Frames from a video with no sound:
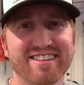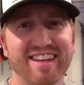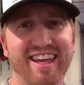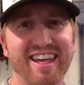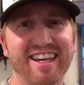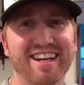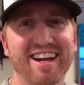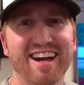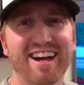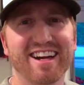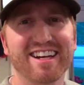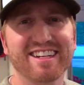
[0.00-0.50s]

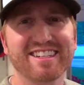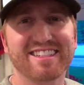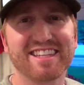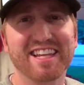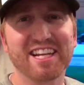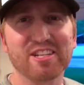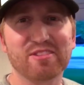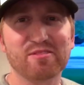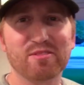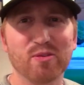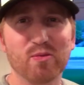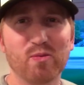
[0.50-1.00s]
Hey guys,
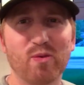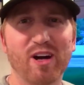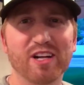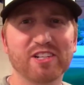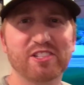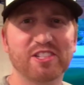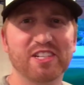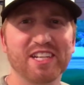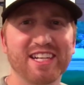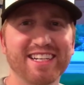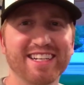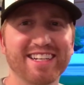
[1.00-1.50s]
thanks for
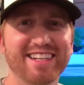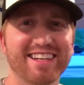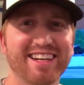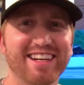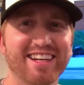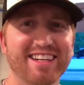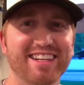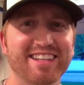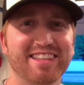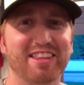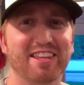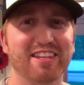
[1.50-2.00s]
watching.
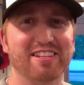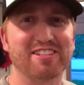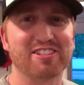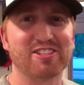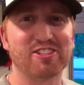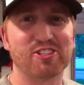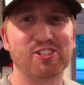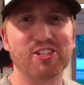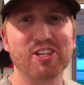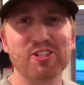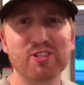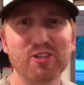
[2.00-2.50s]
This
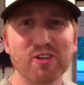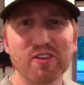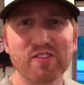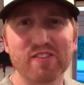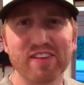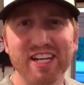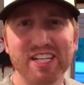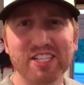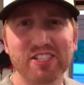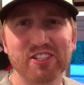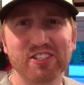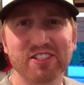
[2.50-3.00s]
is Ginger
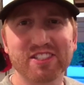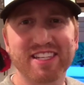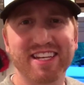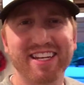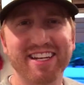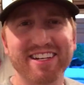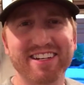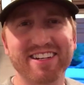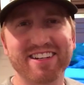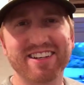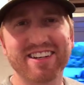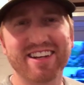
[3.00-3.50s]
Adventures
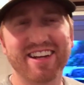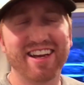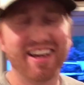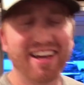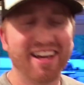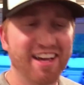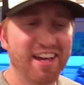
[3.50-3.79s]
here